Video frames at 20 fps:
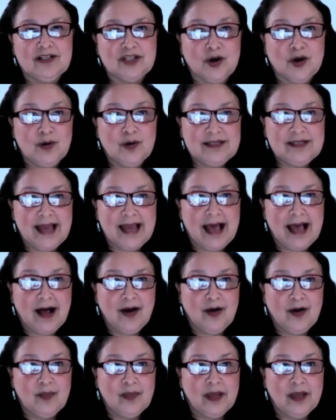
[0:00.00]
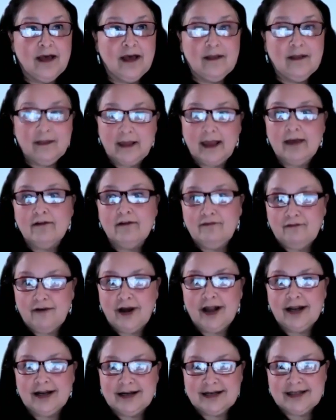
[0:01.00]
go to help like
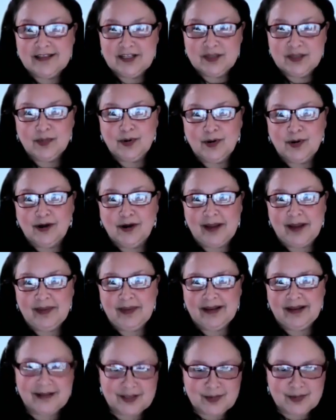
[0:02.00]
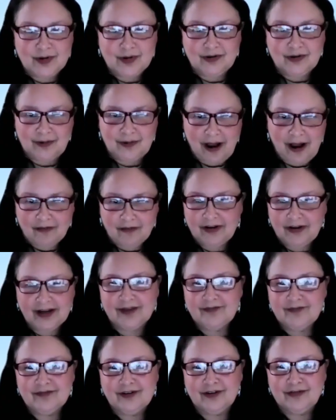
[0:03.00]
fund this programming, because we're offering
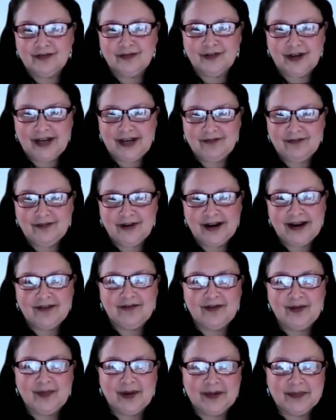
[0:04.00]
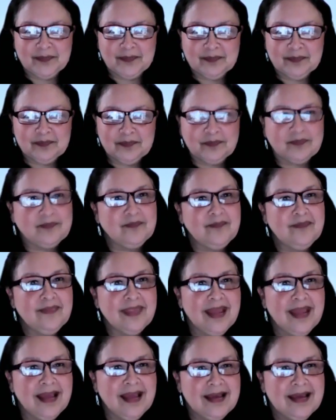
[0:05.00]
it for free for everyone.
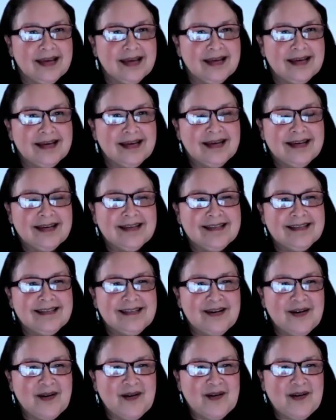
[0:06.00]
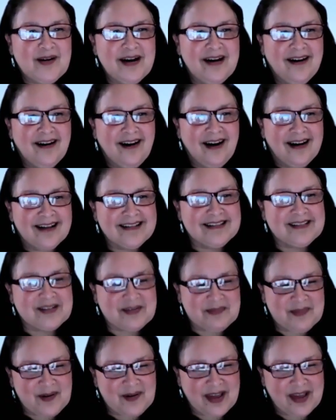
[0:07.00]
So
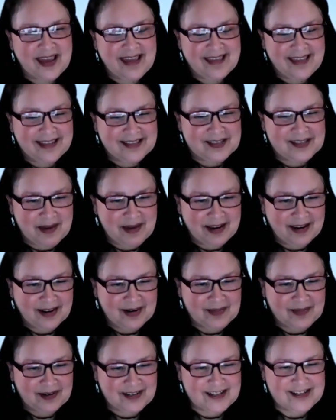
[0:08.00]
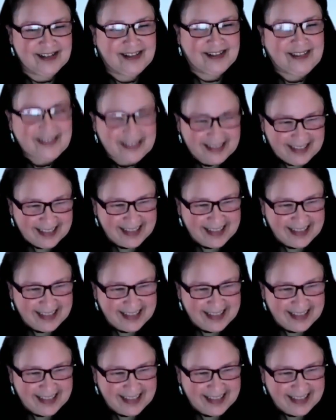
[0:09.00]
awesome. Okay, that's my commercial